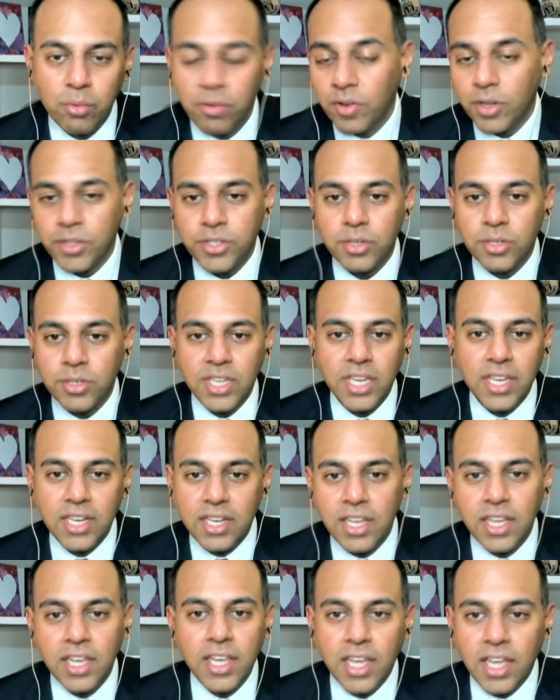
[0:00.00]
And we've also
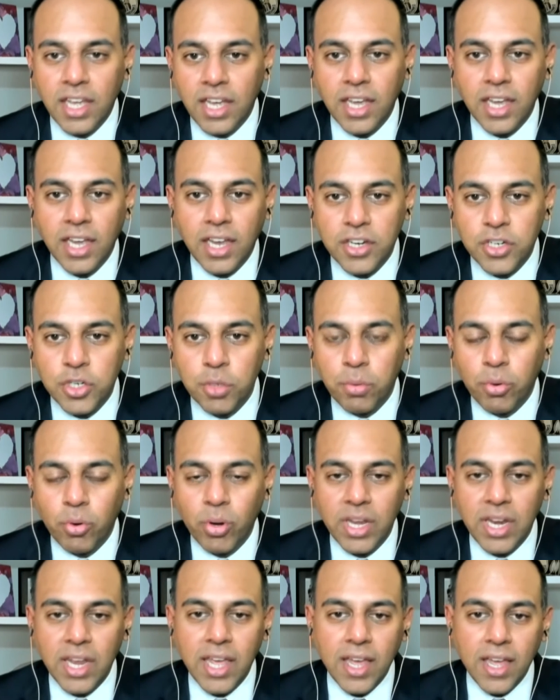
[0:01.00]
seen, as you
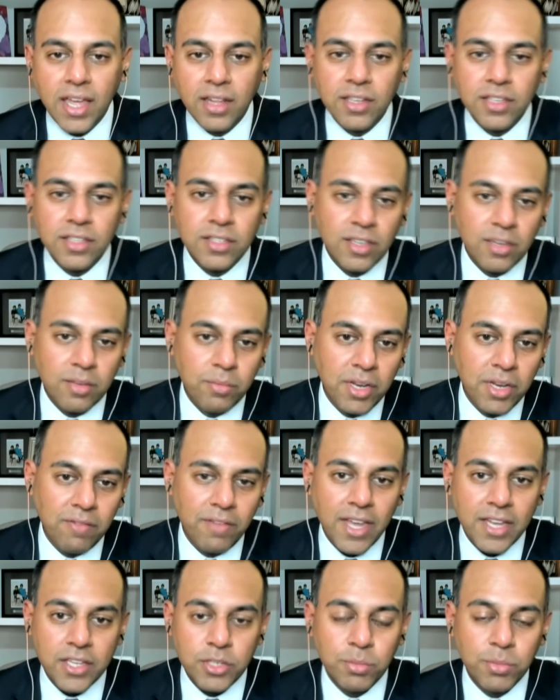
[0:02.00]
point out, some
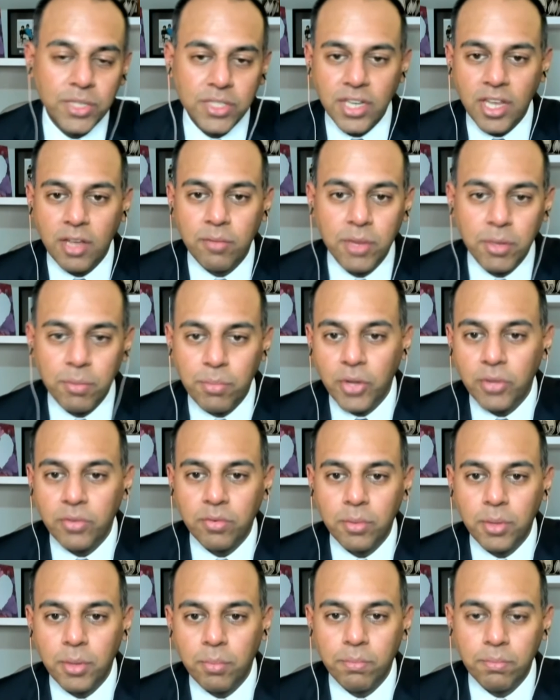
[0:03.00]
investments come in
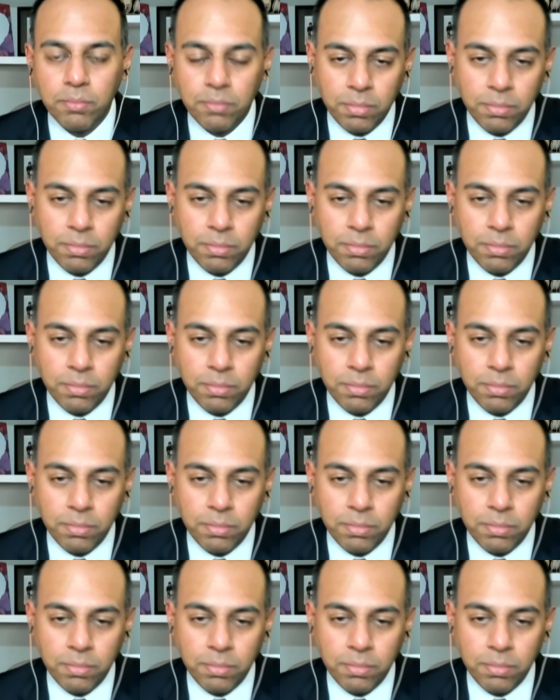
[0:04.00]
both from the